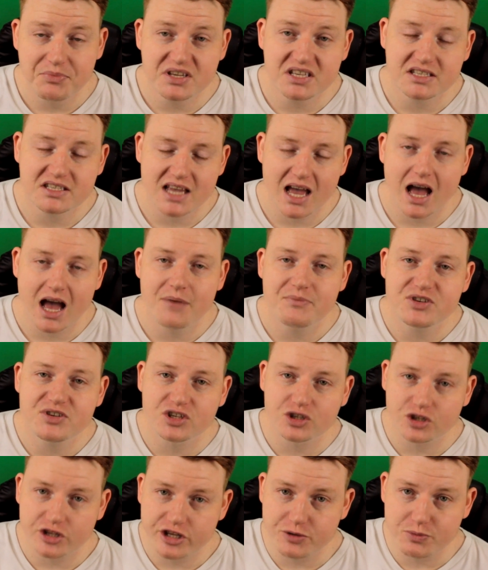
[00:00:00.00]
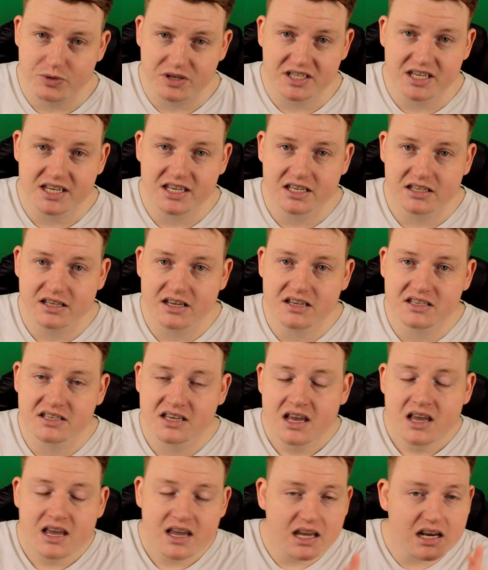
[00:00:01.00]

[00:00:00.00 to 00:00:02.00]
This is absolutely ridiculous.